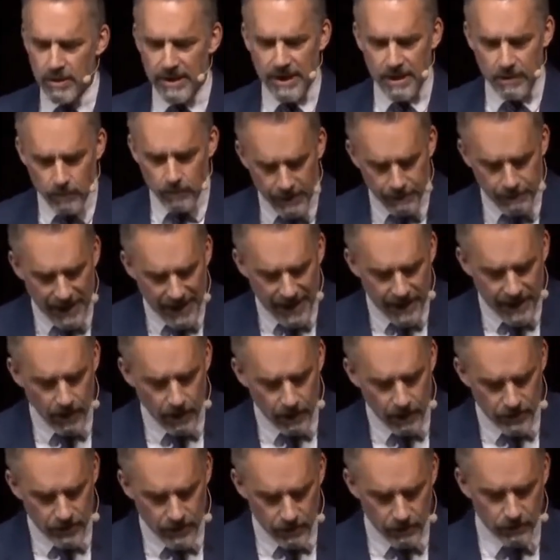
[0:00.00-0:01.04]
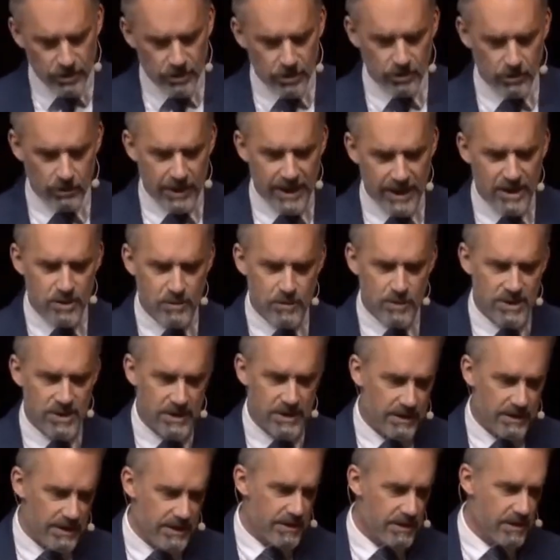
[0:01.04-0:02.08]
and we make our social arrangements, at
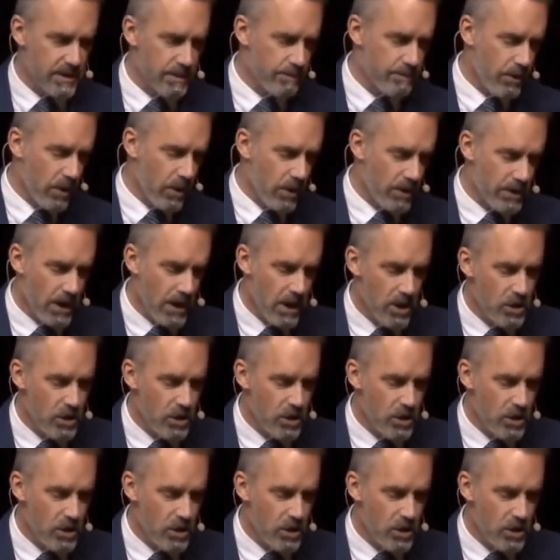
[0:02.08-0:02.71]
least in part,